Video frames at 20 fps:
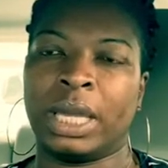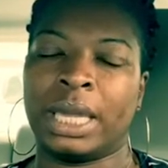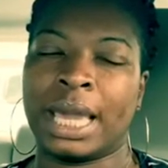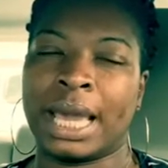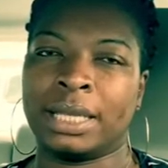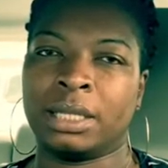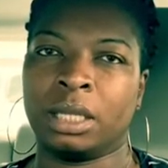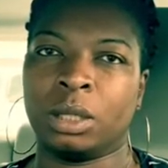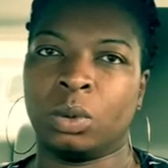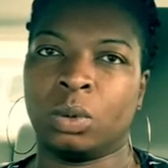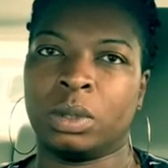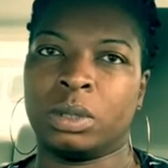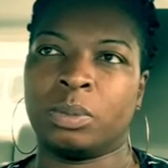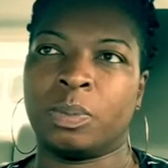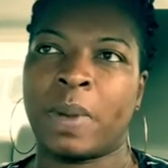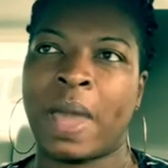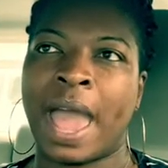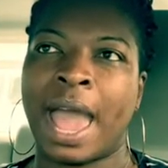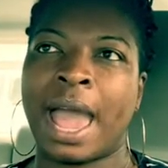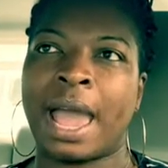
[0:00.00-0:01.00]
Yes, it was
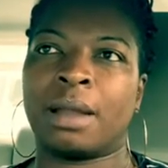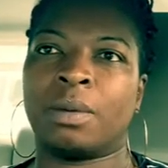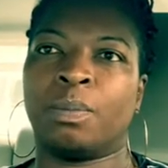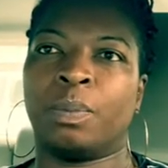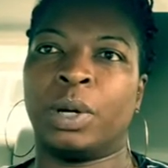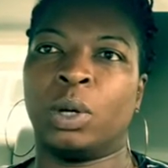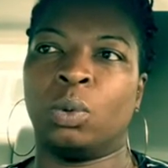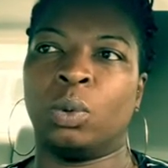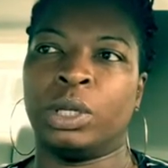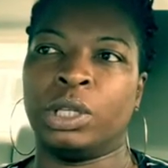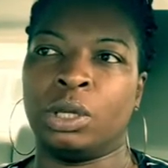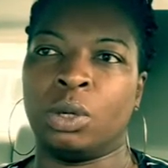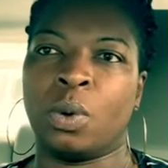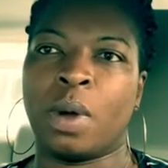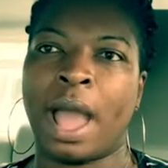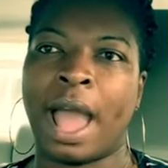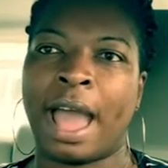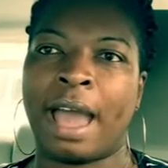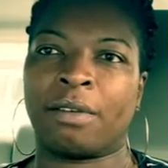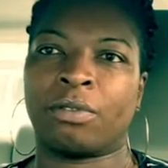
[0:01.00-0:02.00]
bad, but when you
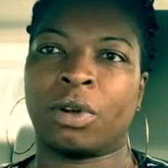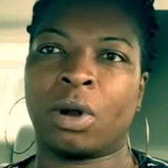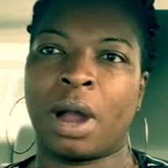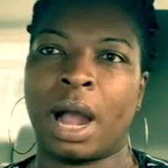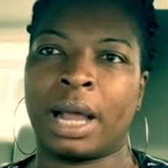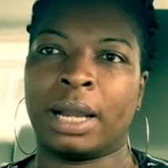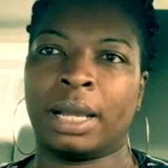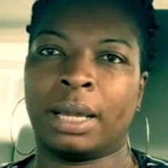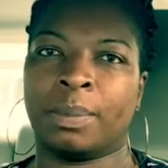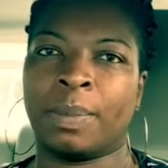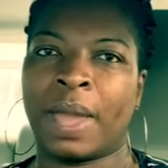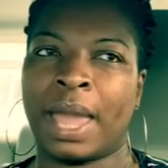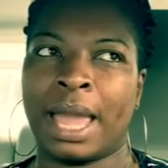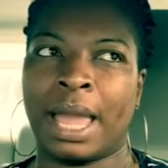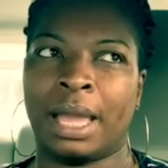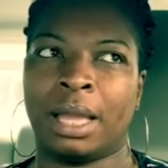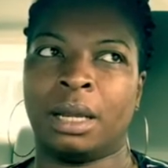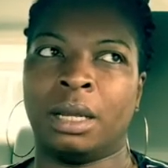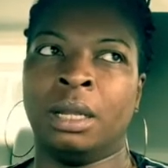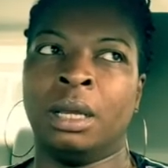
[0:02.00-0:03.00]
have chronic
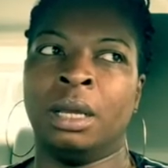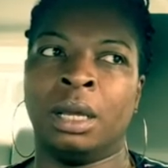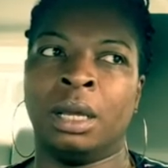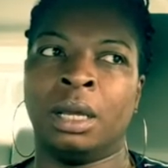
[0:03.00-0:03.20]
pain,